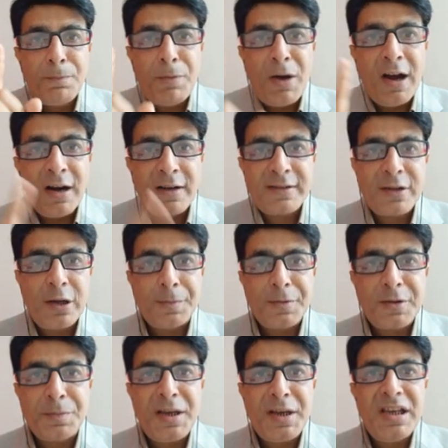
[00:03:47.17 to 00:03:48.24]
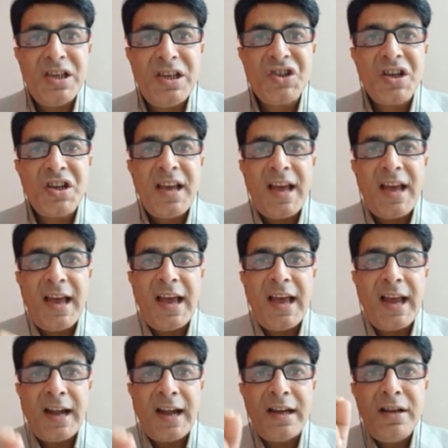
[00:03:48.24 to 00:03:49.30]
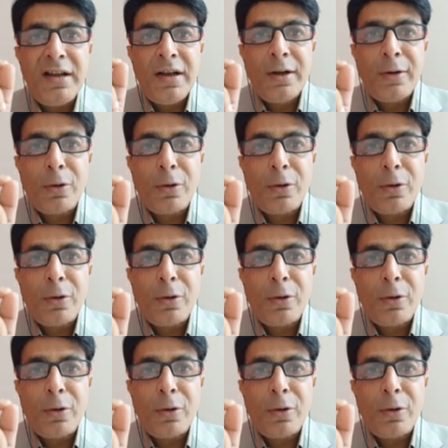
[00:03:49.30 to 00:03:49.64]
parts of speech and